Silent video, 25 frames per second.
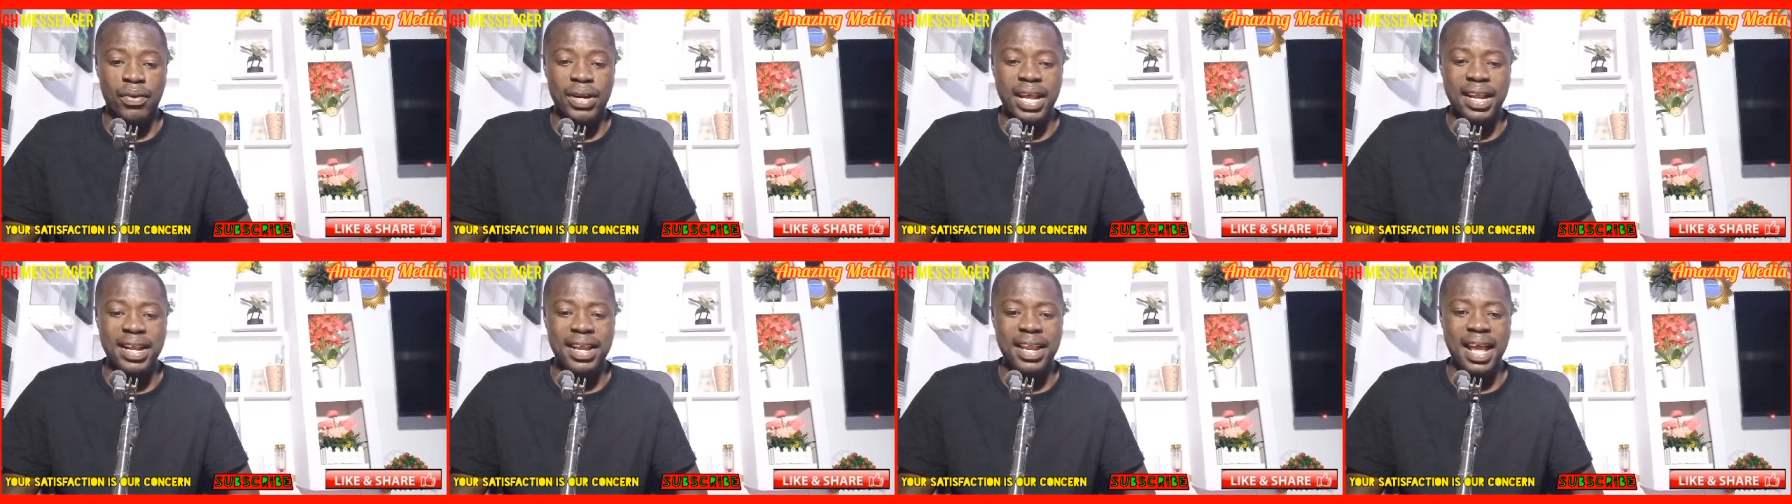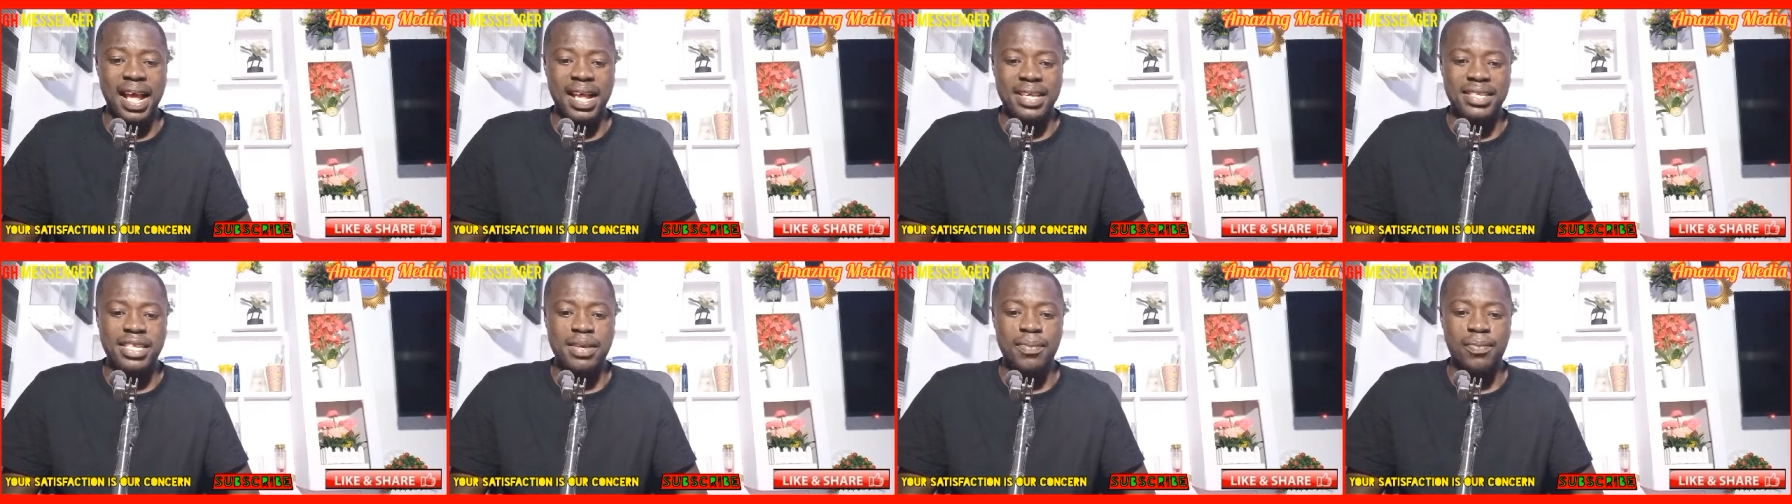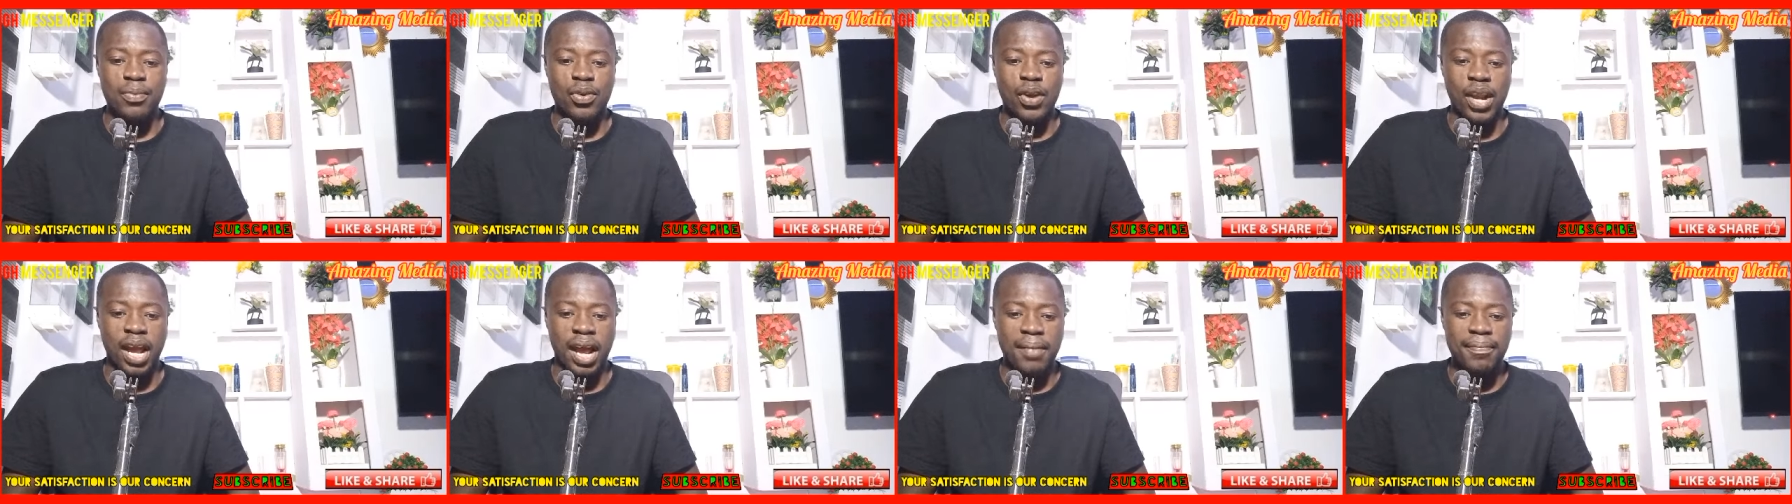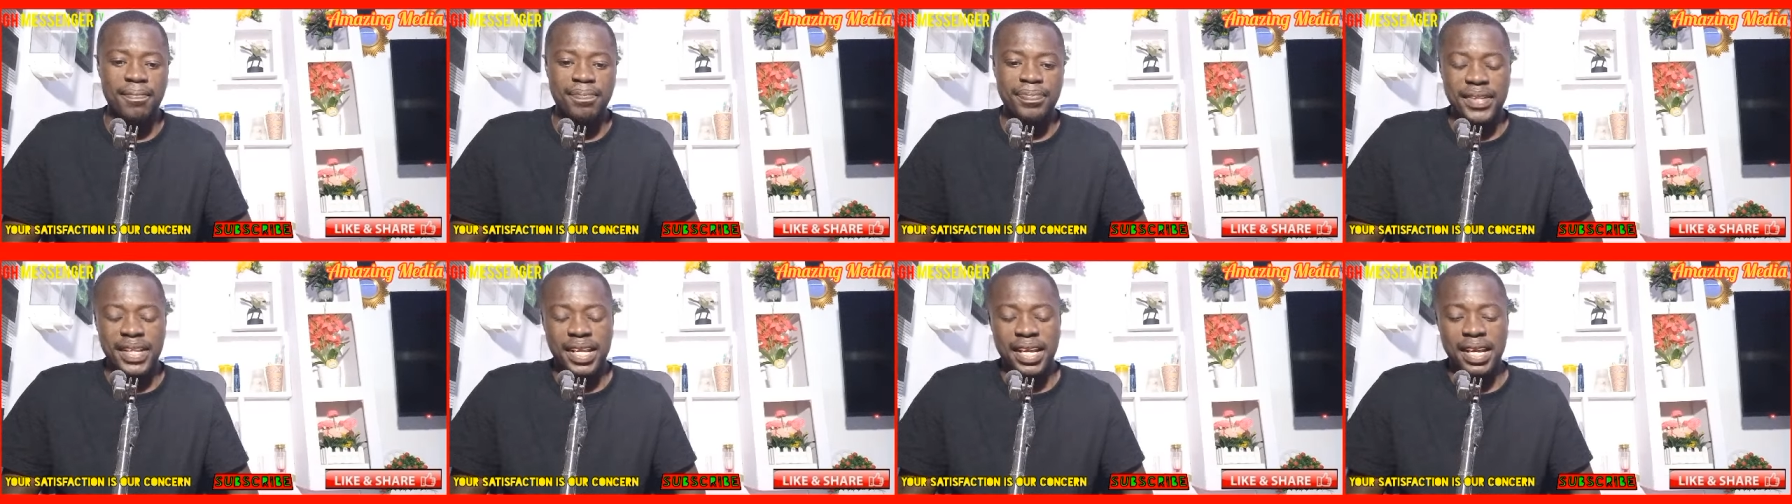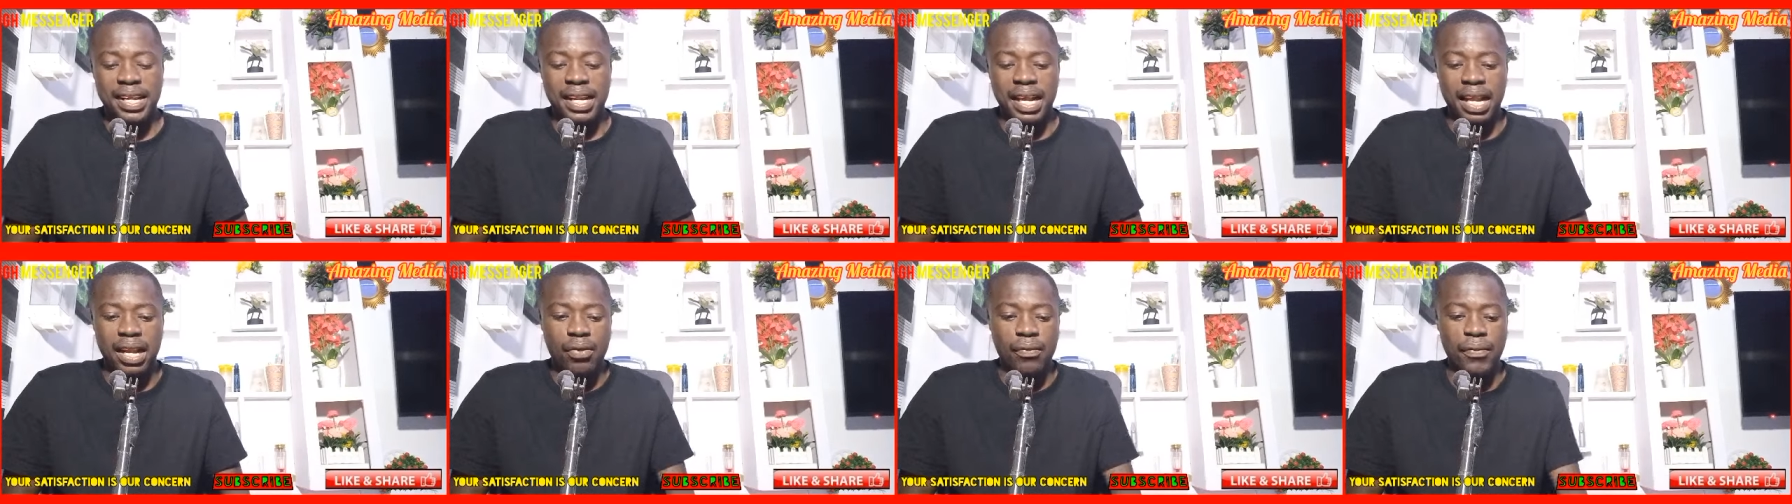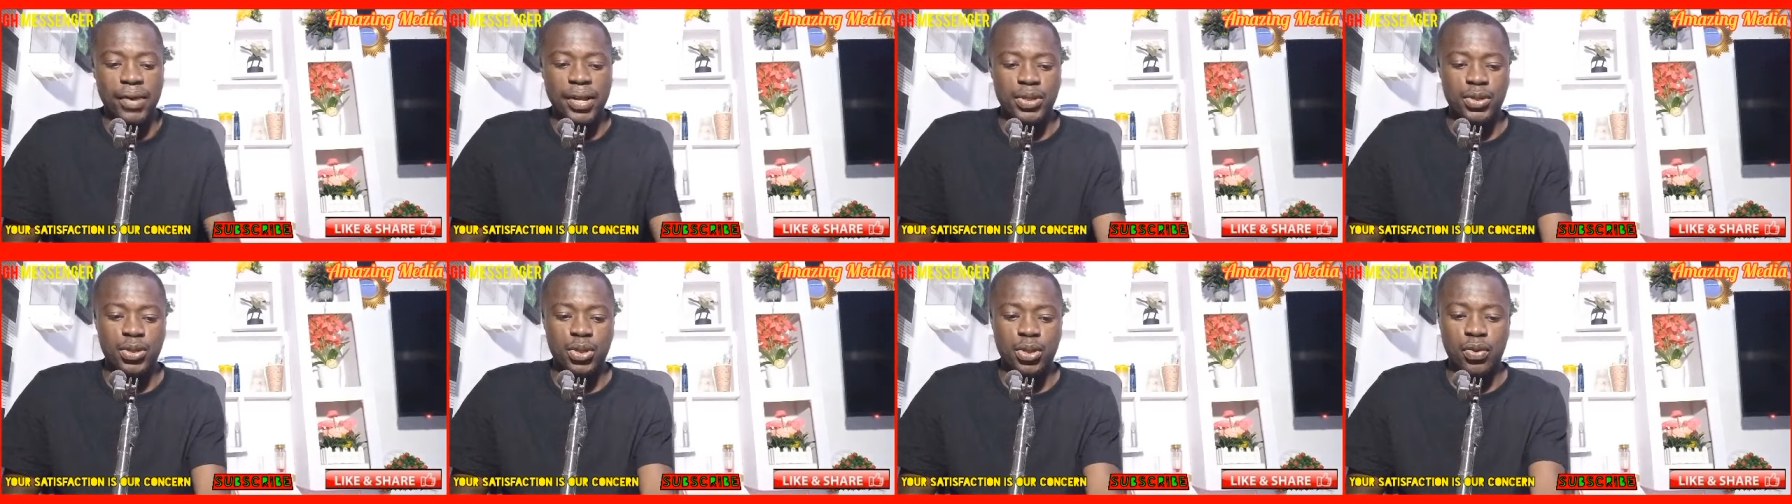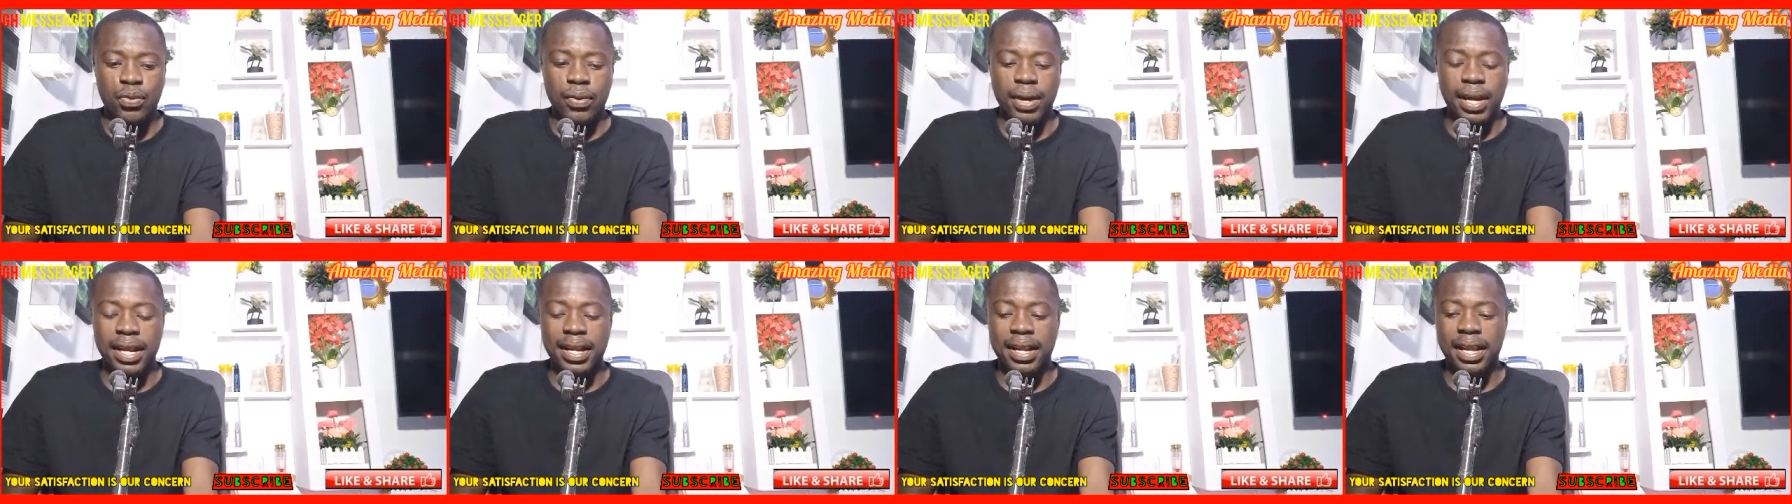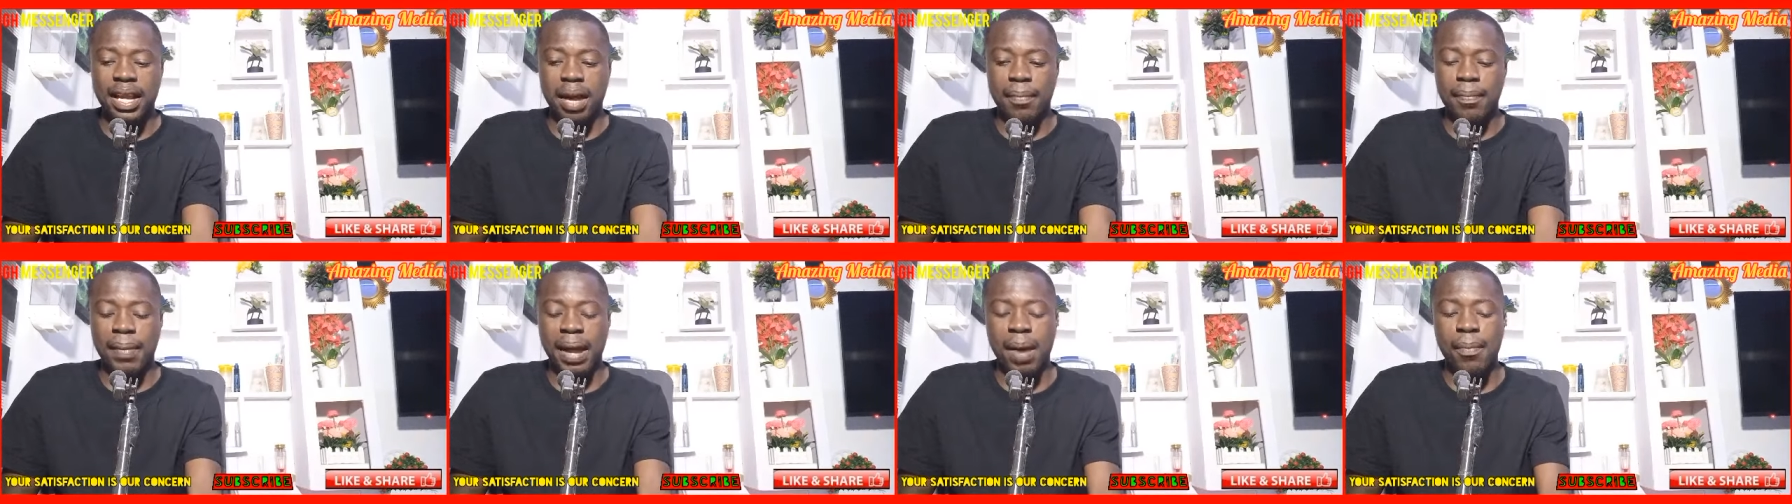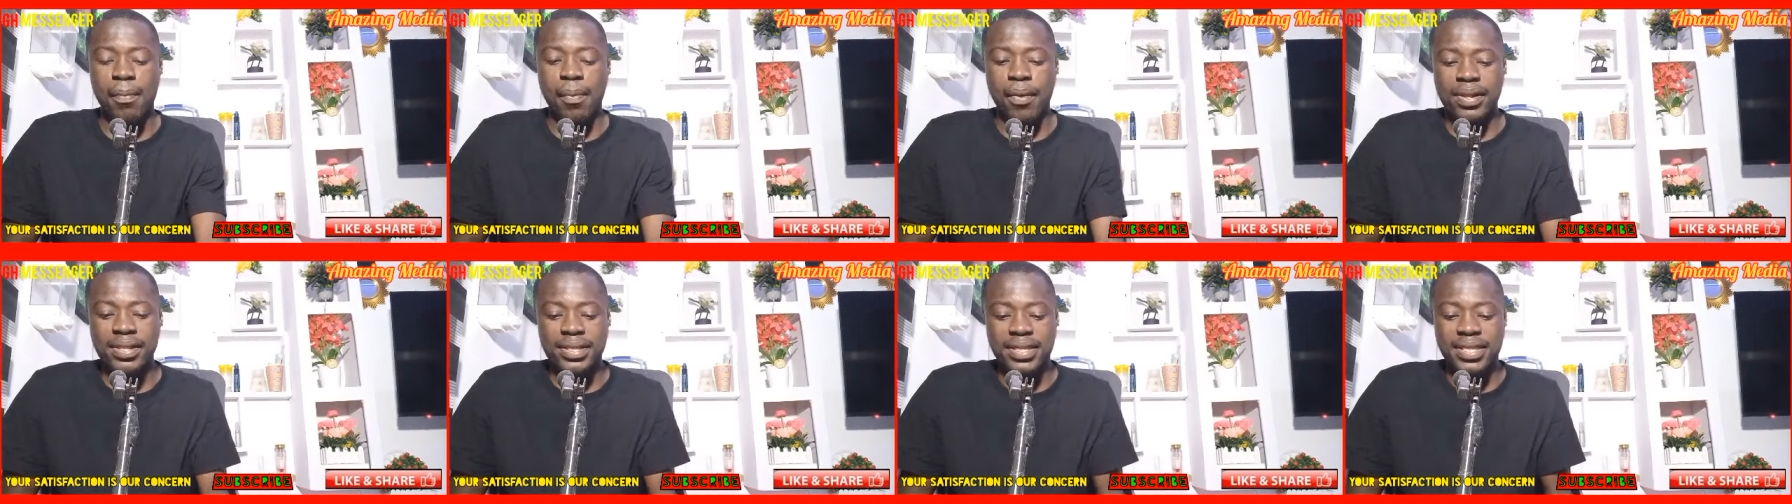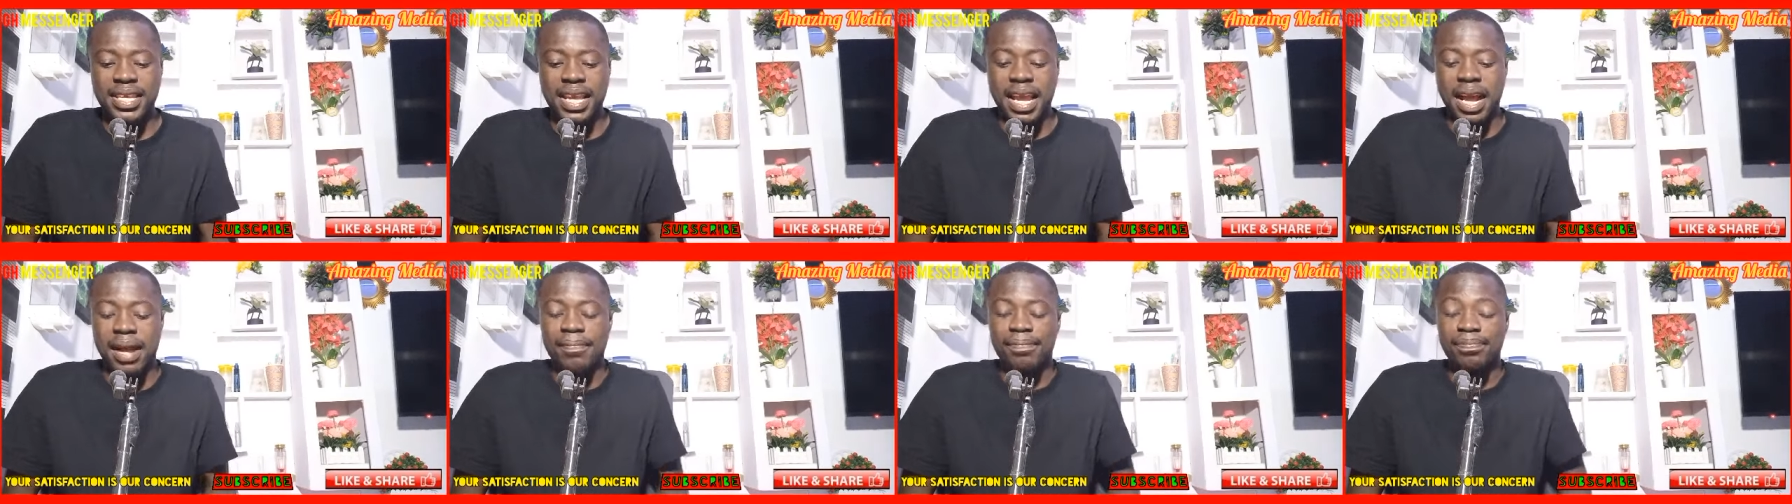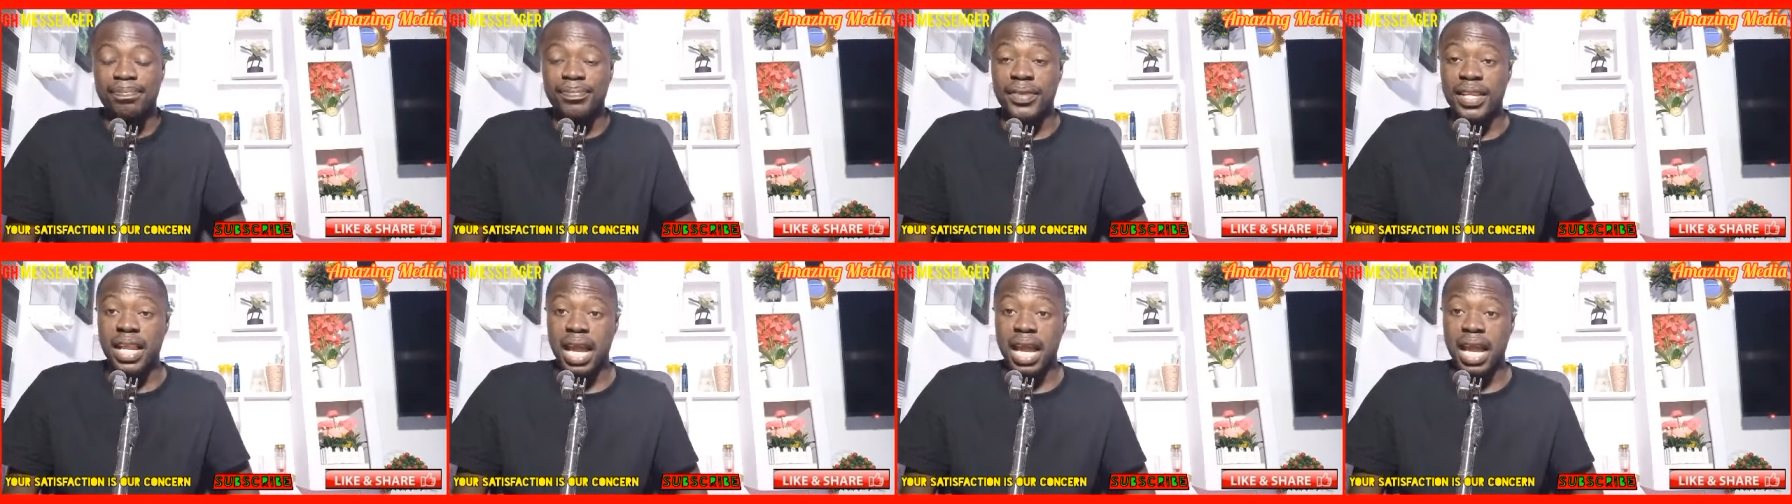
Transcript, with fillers: When a dear some cra and a Lewins no eddy above one sia.